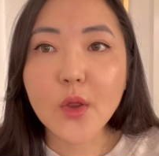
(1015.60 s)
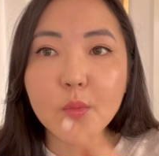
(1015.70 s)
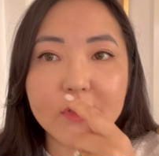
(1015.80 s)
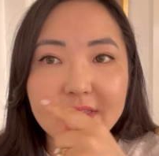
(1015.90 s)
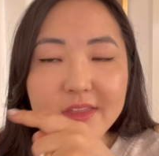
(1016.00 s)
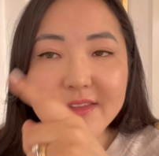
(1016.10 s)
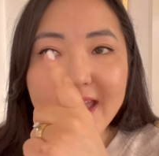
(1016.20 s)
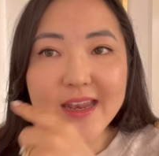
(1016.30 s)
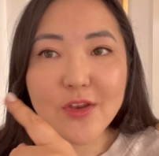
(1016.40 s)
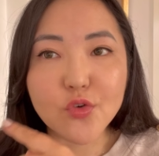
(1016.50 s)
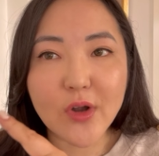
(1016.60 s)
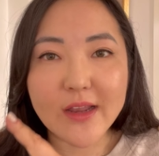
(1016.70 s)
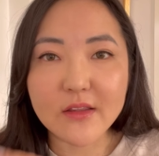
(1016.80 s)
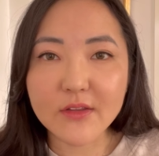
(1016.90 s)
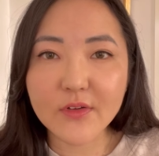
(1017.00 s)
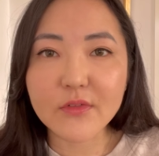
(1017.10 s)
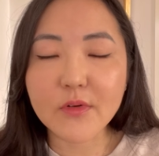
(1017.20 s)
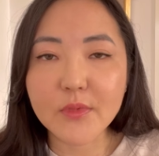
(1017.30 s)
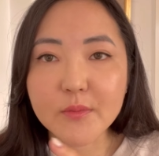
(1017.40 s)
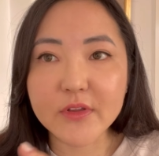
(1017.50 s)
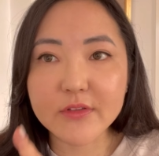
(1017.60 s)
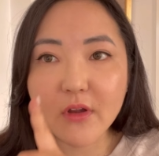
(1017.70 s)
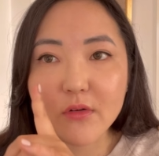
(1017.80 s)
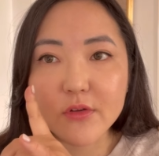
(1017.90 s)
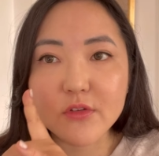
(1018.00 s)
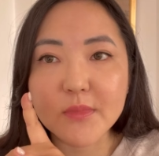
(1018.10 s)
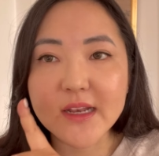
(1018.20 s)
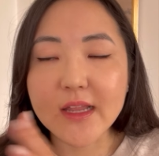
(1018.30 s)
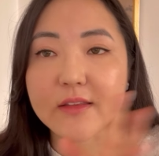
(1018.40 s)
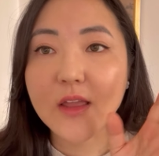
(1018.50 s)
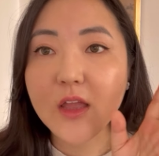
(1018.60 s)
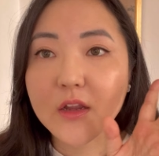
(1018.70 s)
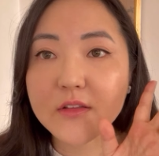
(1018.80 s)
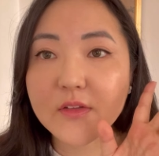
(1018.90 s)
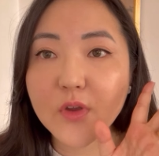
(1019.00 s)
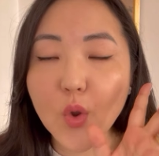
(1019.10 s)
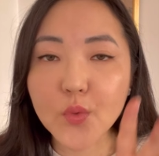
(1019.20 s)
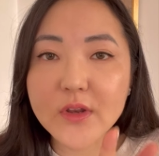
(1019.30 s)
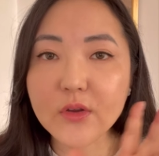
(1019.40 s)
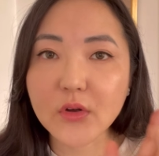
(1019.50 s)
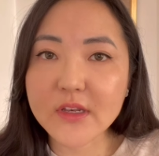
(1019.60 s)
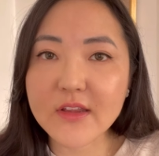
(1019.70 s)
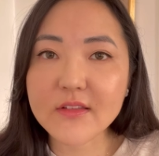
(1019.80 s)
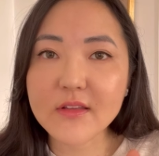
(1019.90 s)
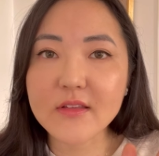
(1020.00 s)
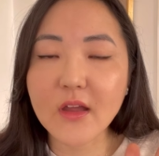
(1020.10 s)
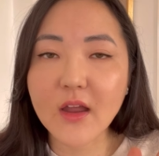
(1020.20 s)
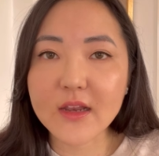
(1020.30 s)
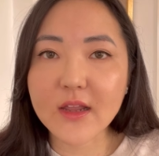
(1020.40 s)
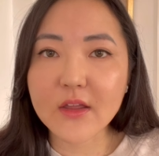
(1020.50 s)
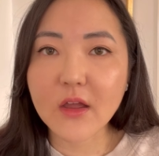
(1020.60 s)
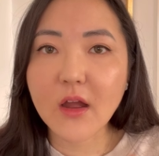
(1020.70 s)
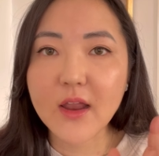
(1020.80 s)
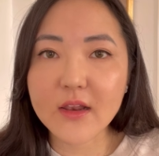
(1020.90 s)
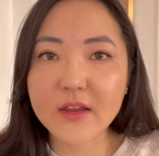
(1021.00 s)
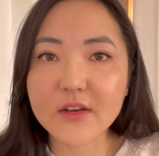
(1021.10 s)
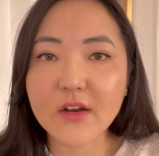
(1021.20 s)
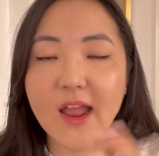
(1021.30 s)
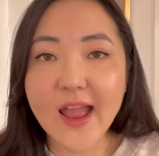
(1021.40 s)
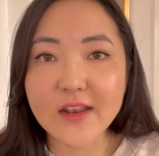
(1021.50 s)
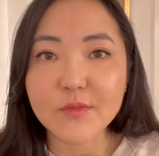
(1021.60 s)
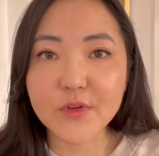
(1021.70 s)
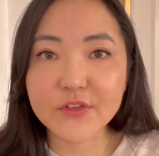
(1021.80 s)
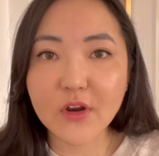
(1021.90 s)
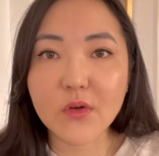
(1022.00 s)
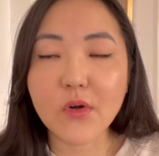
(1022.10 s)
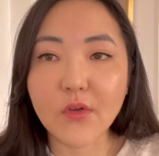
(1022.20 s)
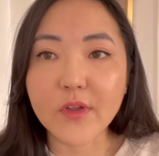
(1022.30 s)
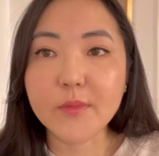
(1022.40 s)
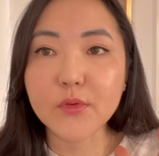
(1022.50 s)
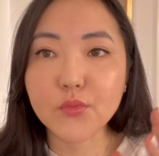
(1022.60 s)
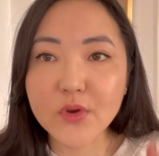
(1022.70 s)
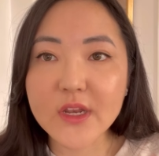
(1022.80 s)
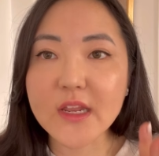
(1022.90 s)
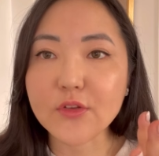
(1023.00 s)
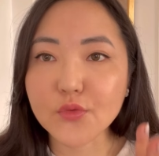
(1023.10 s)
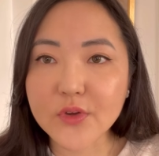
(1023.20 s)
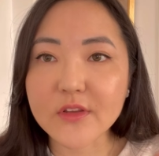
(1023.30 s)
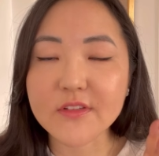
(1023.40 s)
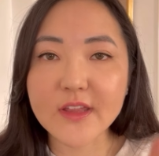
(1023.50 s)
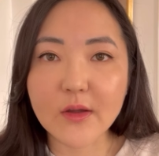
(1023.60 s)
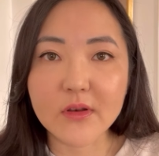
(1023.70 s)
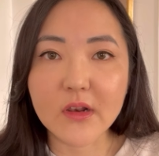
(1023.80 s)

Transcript: whether there's any transfer from the mascara to my lid, because I've only got Lisa's eyeliner and mascara on. I'll be really intrigued to see how it